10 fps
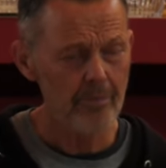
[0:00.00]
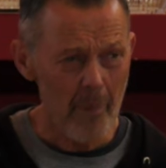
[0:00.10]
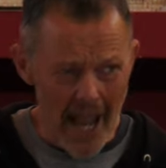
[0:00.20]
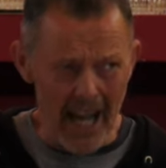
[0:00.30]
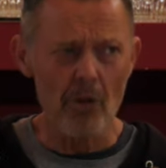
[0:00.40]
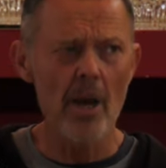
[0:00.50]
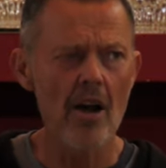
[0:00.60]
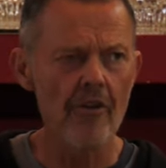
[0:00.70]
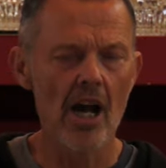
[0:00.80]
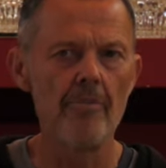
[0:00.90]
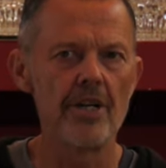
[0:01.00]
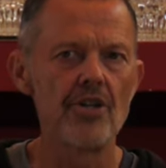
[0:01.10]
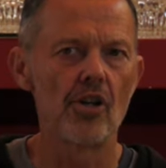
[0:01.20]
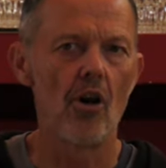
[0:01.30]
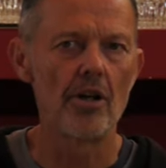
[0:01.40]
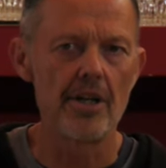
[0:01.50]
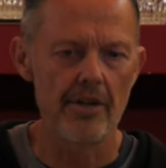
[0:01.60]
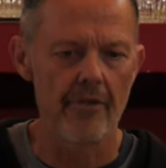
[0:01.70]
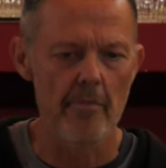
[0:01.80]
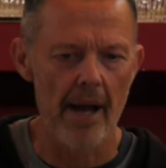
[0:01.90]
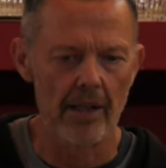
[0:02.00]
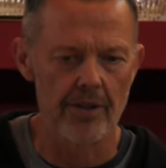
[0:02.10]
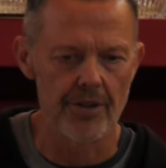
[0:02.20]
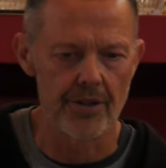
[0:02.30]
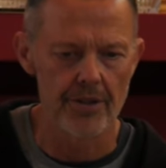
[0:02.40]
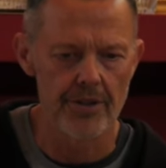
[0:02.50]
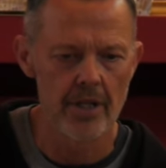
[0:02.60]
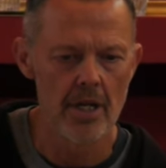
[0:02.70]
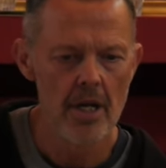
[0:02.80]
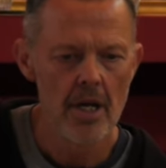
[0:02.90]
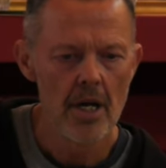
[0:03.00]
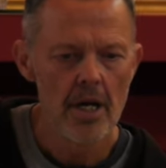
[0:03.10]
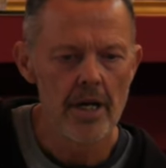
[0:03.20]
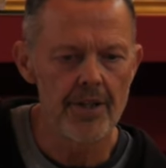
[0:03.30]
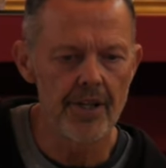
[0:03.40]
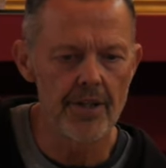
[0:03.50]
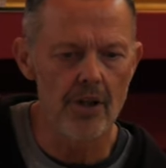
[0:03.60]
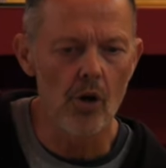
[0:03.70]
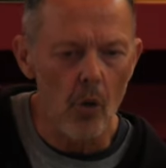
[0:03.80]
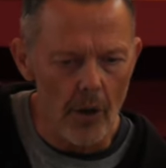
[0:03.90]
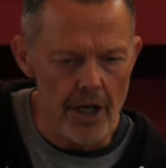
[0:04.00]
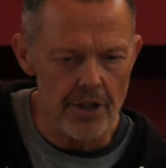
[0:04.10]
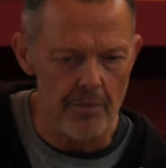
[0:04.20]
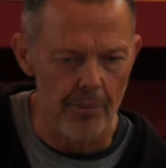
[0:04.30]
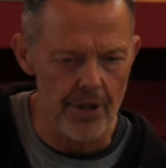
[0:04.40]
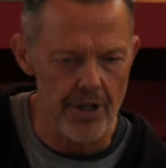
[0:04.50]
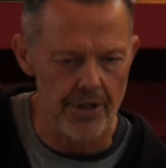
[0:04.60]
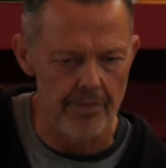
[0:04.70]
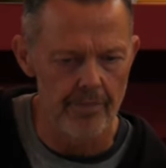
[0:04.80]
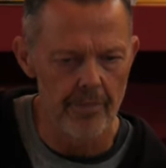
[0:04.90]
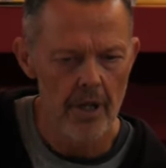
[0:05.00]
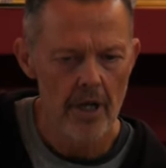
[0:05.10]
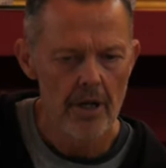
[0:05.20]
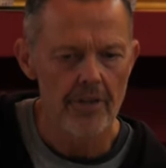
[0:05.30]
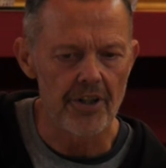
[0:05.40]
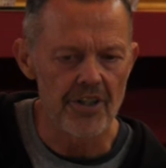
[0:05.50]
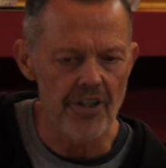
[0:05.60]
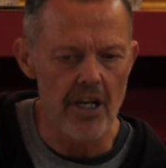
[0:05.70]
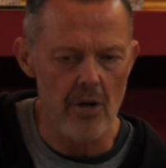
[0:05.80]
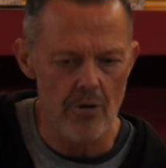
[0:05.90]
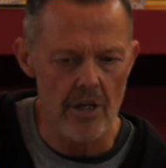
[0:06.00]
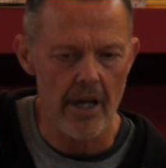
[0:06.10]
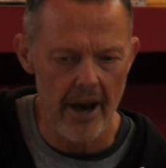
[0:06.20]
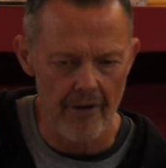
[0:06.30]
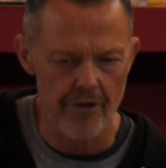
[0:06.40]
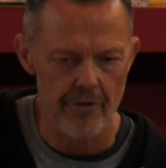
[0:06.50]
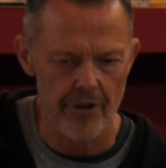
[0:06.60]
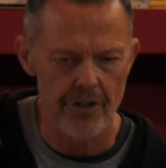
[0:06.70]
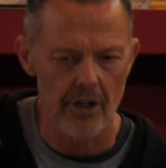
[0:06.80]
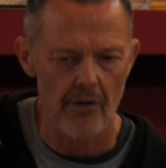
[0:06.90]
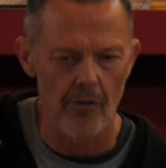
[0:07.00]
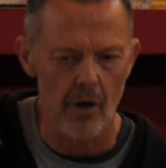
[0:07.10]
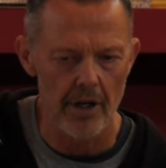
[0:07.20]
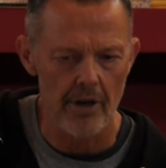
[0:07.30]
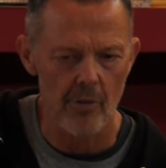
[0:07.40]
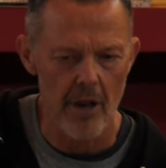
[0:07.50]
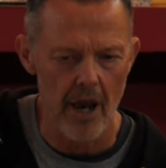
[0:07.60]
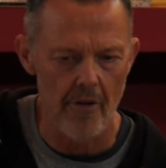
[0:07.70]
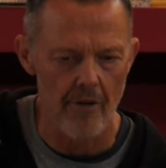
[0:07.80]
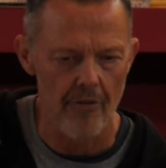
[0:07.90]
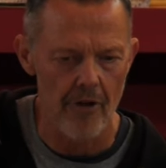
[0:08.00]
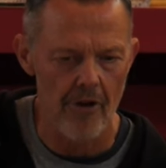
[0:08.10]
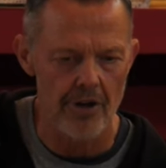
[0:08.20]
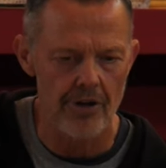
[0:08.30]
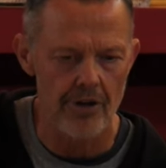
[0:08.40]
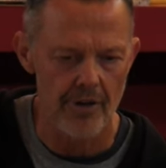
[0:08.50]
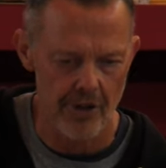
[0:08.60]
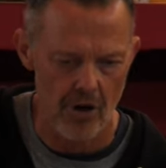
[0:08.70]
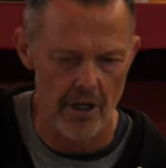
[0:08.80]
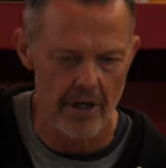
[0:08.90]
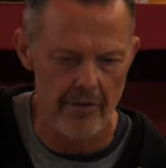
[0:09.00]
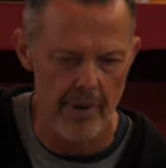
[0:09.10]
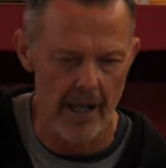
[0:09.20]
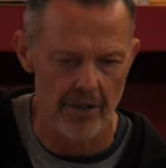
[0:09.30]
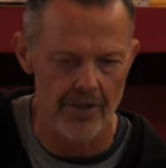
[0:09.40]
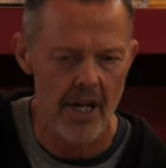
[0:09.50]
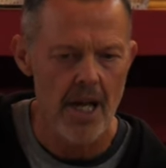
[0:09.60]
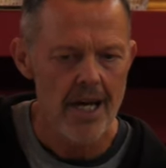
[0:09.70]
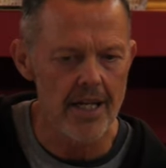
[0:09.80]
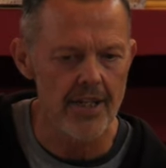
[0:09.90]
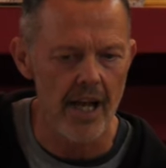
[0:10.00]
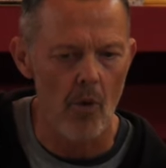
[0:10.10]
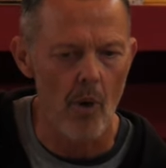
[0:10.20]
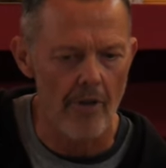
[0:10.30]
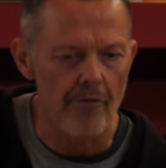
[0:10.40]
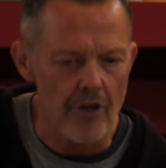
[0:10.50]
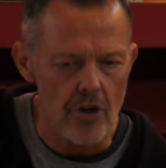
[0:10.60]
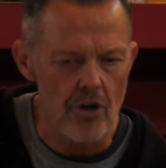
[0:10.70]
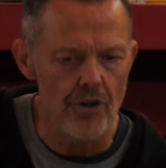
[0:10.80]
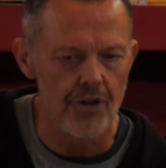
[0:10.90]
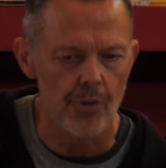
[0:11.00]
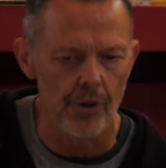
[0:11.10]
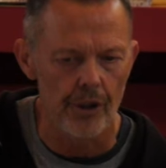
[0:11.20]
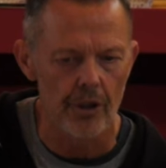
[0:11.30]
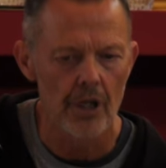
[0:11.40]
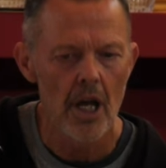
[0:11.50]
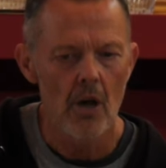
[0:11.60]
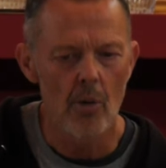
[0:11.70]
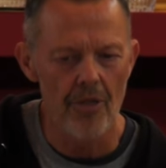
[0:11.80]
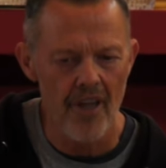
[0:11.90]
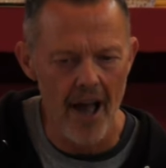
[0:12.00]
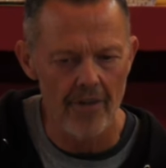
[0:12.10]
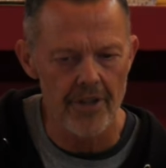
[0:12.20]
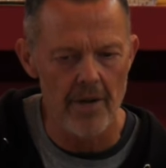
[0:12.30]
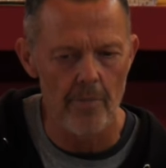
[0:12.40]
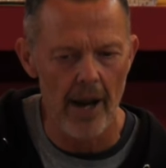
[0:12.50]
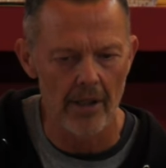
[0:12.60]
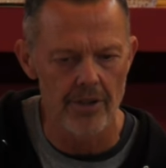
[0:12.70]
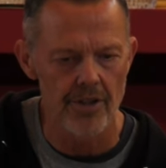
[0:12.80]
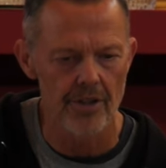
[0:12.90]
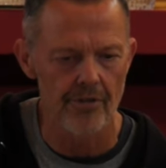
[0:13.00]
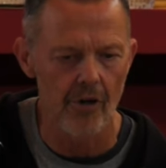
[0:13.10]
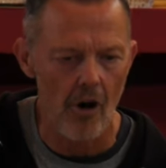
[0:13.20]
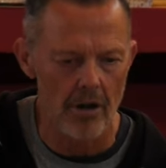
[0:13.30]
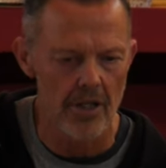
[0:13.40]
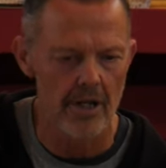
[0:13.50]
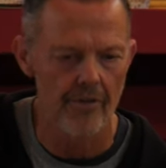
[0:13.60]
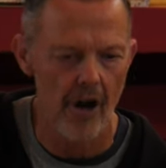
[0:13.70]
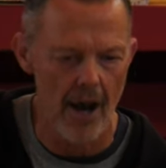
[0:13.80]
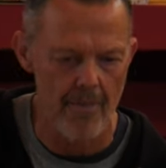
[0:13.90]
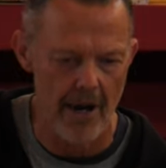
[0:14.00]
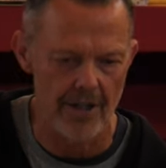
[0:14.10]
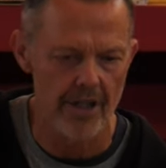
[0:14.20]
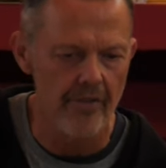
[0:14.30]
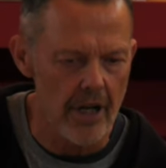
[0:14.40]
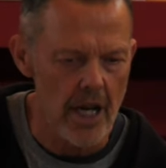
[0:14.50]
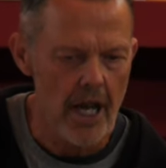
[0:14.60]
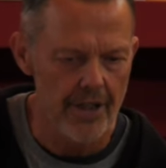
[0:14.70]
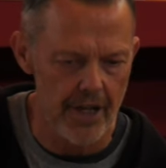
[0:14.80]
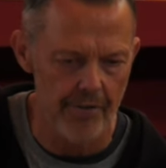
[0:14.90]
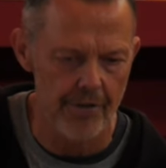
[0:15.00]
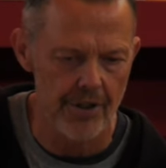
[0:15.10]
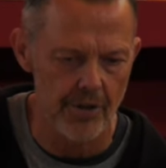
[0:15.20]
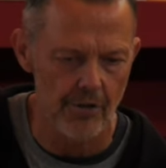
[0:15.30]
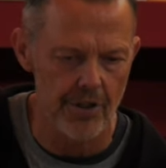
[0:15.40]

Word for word: How do we overcome these cognitive imbalances? It says, according to Buddhism, the distinguishing characteristic of what we are referring to as cognitive balance is that one views the world without the imbalances of cognitive hyperactivity, deficit, or